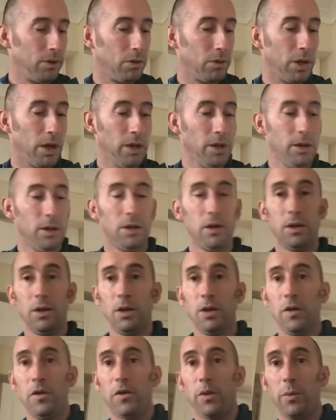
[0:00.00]
okay?
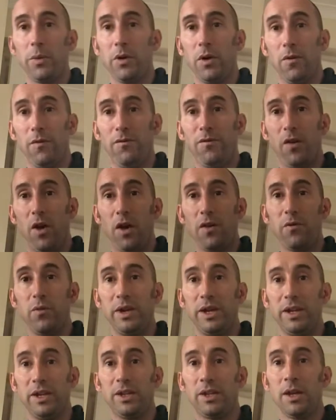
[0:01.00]
So we've got 5
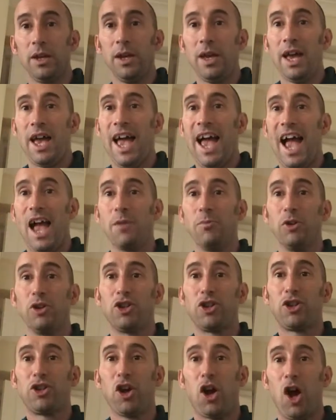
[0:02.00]
weeks. How
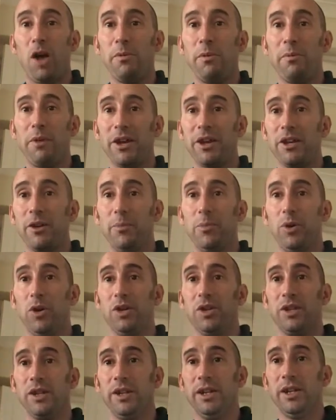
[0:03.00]
much time am I going to
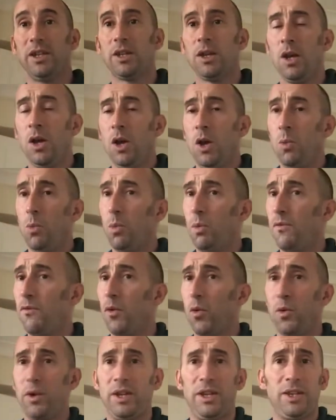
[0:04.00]
put to this? We've
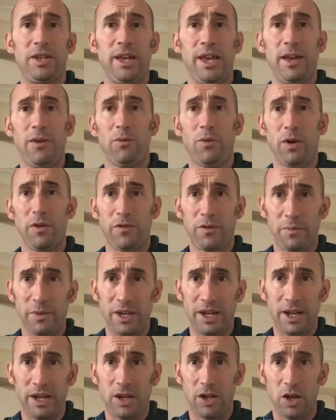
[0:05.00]
already said right from the
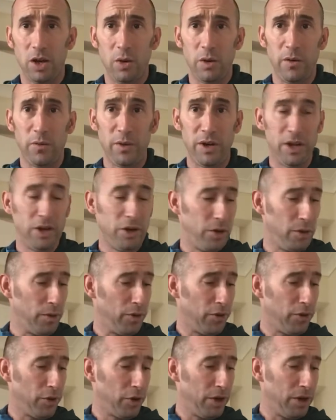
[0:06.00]
get-go, if we can do
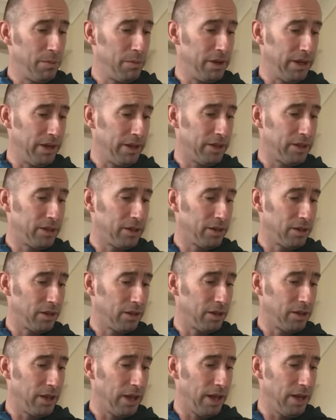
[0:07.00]
30 minutes a
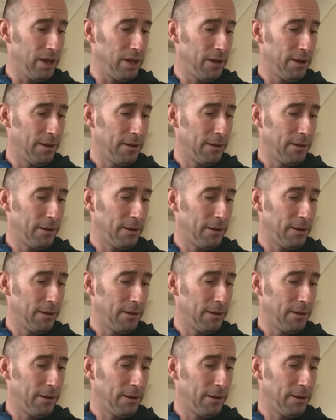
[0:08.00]
day,